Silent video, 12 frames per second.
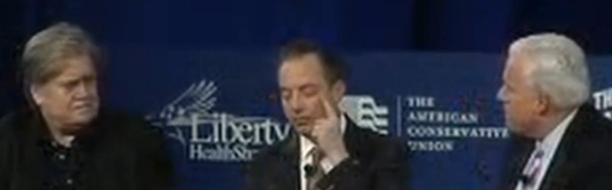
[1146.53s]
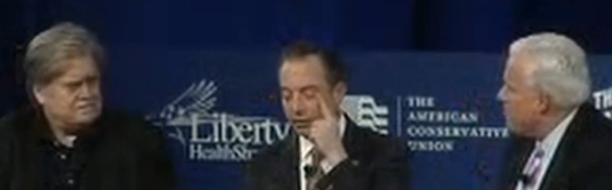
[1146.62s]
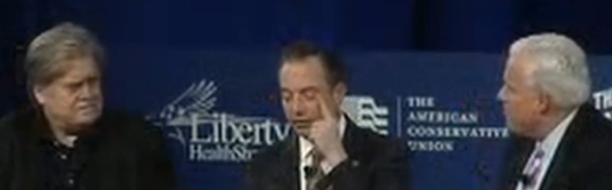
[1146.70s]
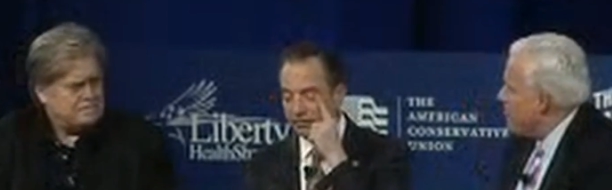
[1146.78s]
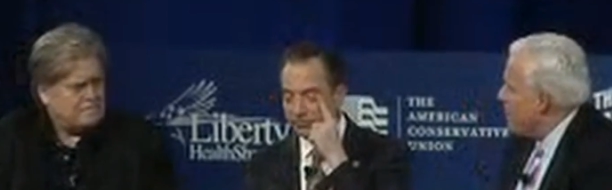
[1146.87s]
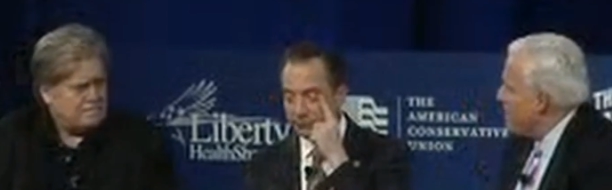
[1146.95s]

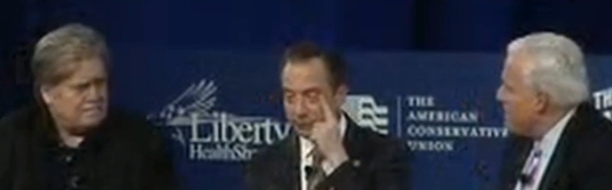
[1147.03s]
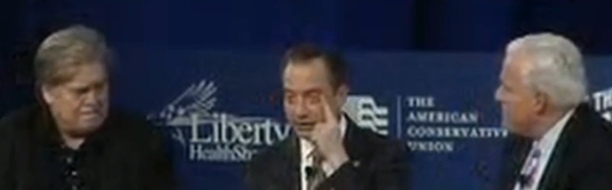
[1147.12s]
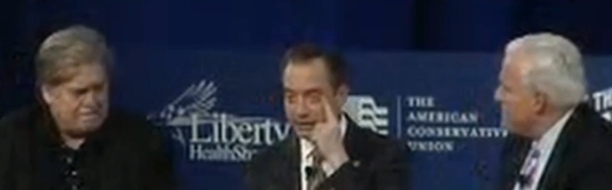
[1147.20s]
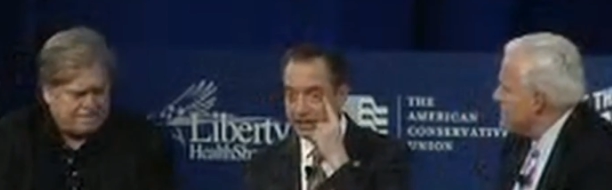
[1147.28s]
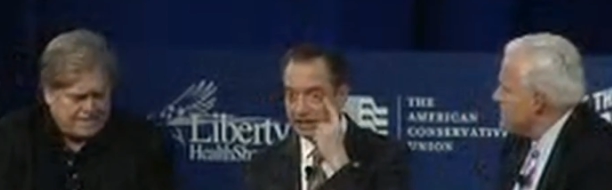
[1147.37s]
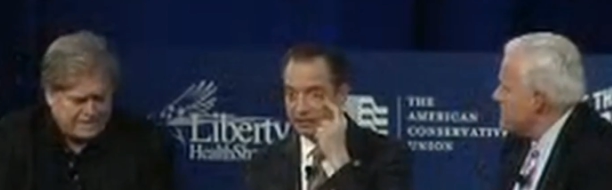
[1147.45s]
Speaker 1: well, first of all, it
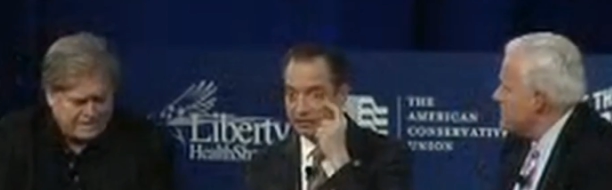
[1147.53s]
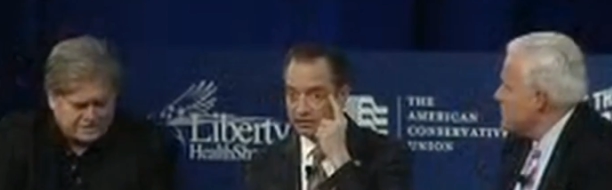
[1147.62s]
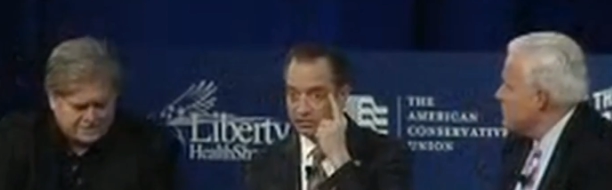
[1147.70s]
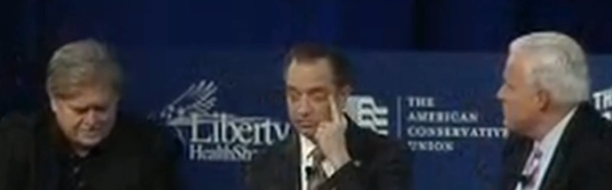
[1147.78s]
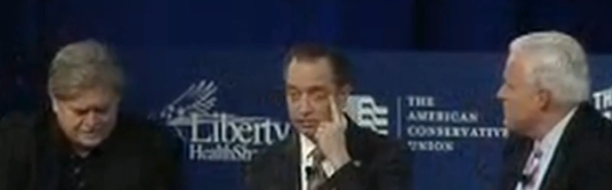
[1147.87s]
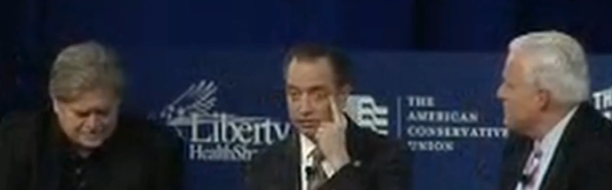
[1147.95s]
has
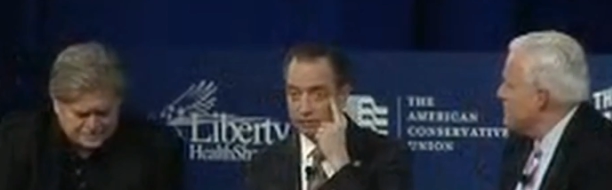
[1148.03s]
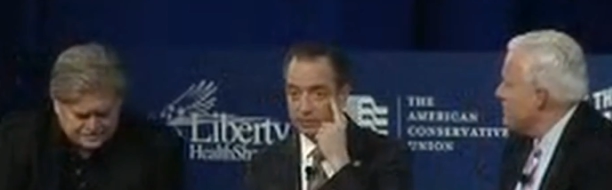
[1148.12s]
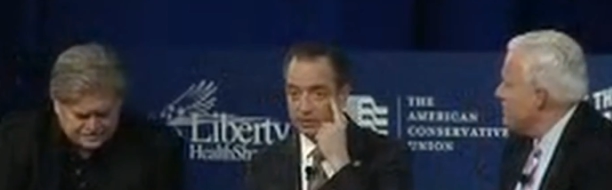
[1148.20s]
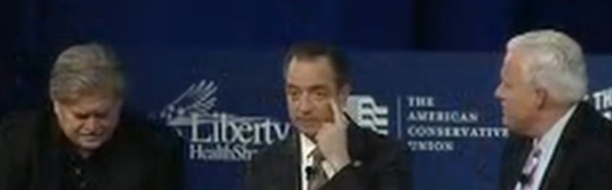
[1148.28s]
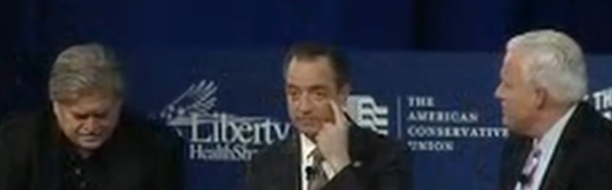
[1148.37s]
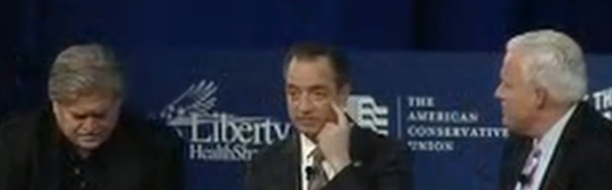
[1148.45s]
to, and we
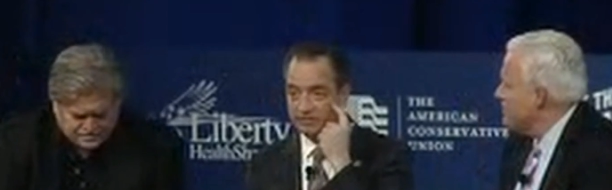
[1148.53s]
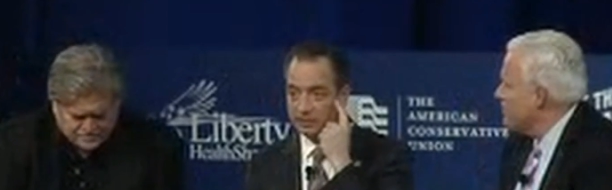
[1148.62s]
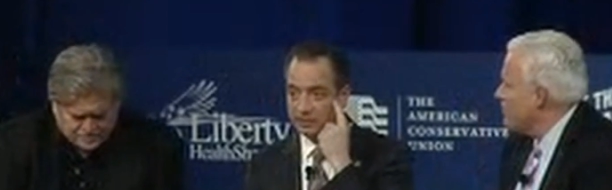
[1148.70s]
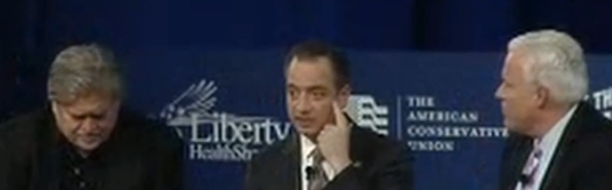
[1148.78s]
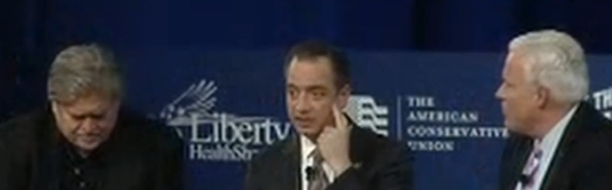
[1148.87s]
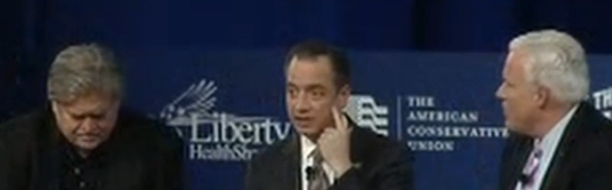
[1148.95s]
have to
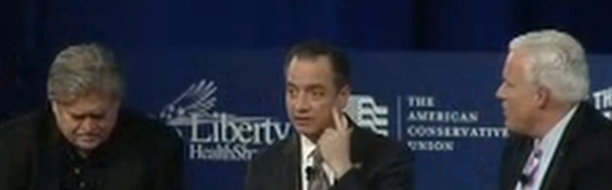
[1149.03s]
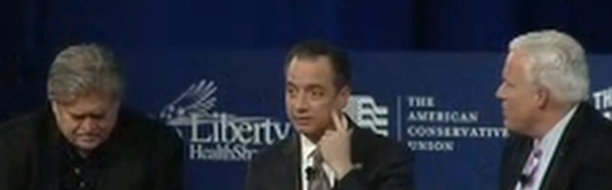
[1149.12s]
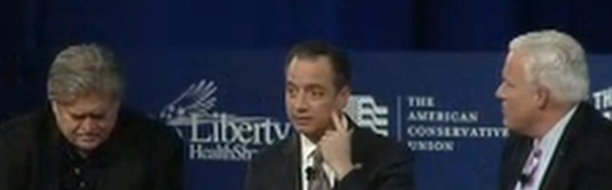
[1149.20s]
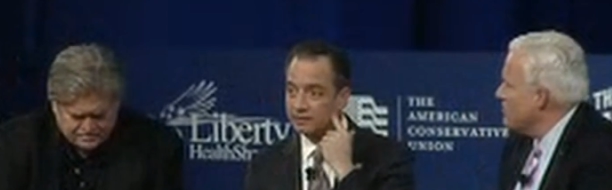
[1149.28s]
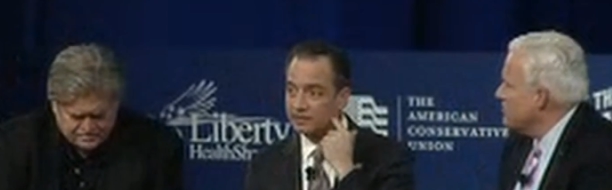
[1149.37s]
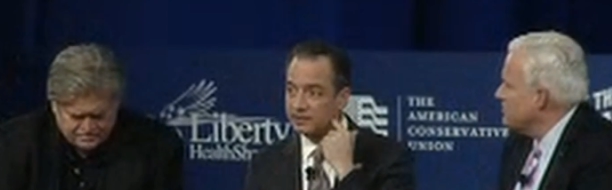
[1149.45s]
stick together
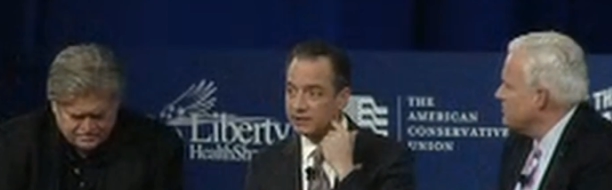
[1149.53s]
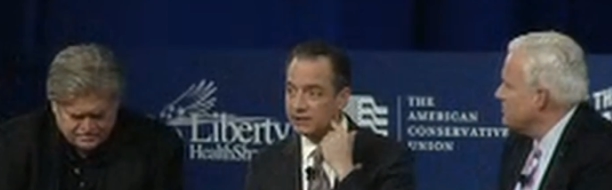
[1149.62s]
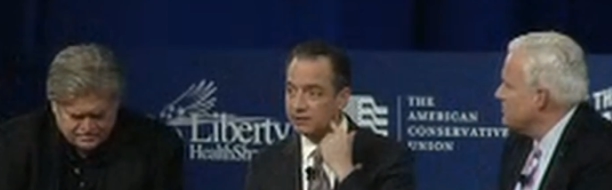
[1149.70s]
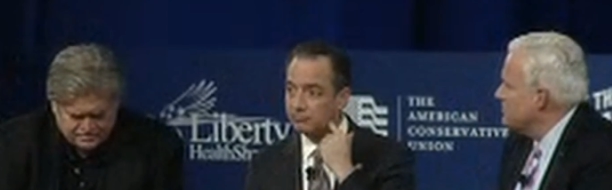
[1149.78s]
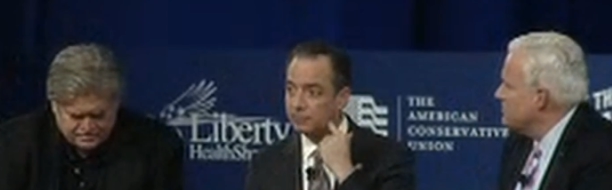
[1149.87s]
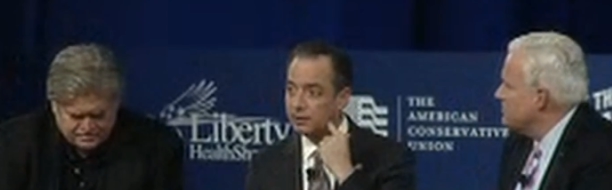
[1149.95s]
as a
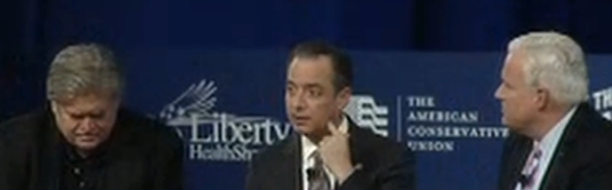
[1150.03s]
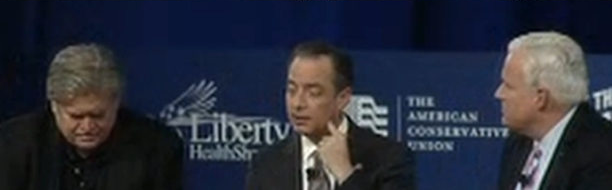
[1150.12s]
team.